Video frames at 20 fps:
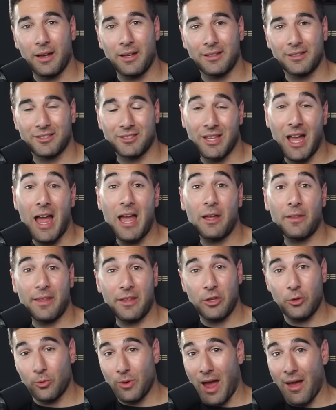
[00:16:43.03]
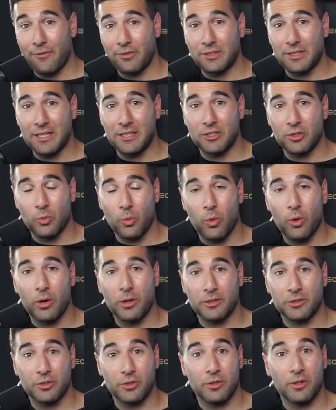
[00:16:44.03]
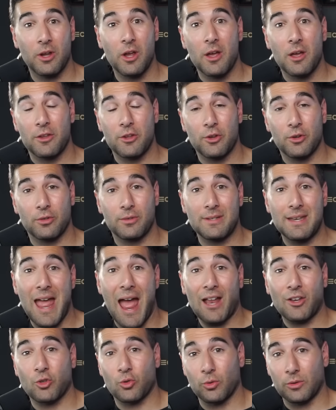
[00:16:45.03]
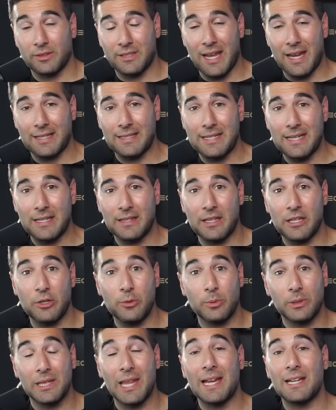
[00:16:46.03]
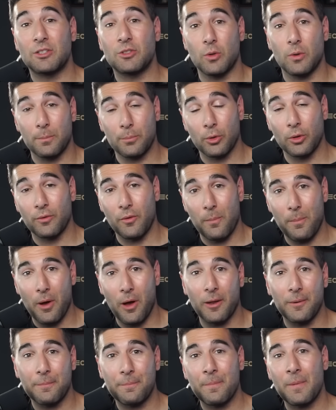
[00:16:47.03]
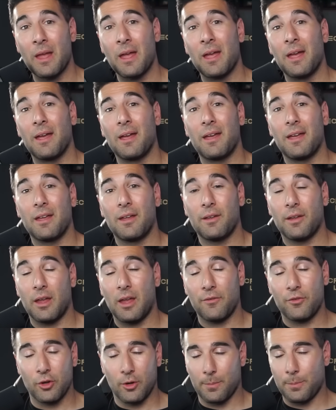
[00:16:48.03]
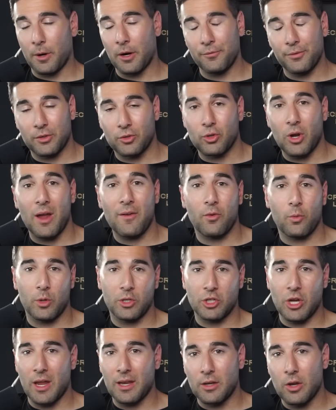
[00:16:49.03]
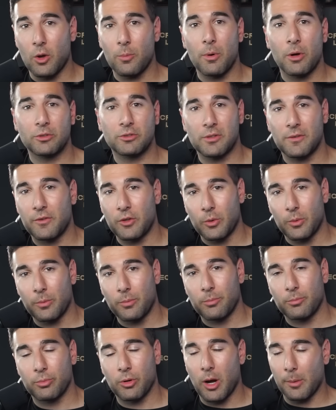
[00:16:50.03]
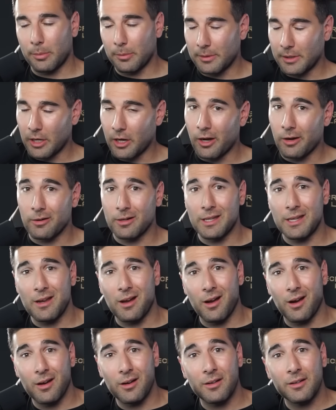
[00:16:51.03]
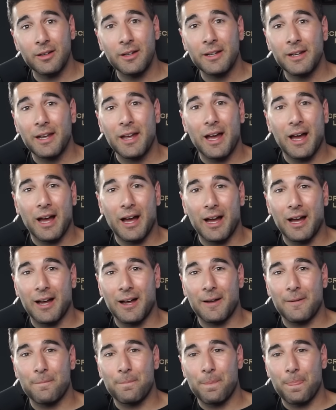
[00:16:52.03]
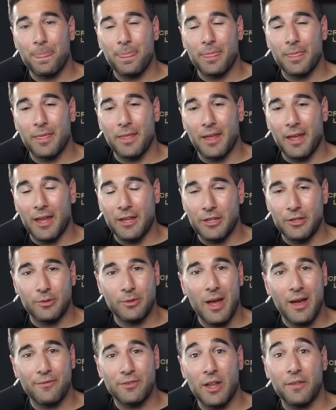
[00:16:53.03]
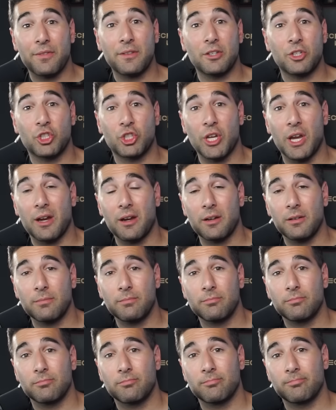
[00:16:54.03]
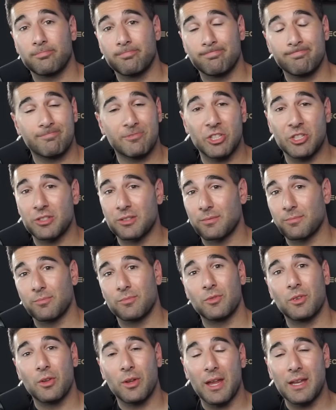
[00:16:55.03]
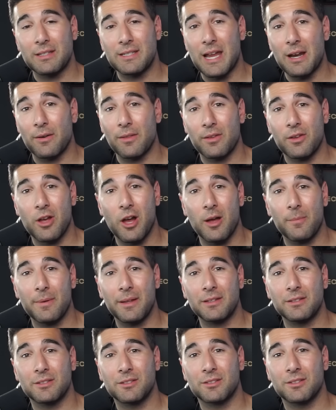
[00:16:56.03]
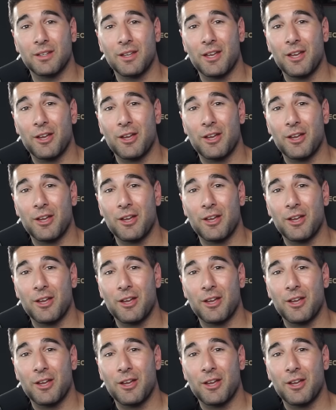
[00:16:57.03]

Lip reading: style that you gravitate towards, or your natural technique that you would like to improve upon? If you're a perfect driver, which I know most of you probably already are, and you have nothing to share, just down in the comments,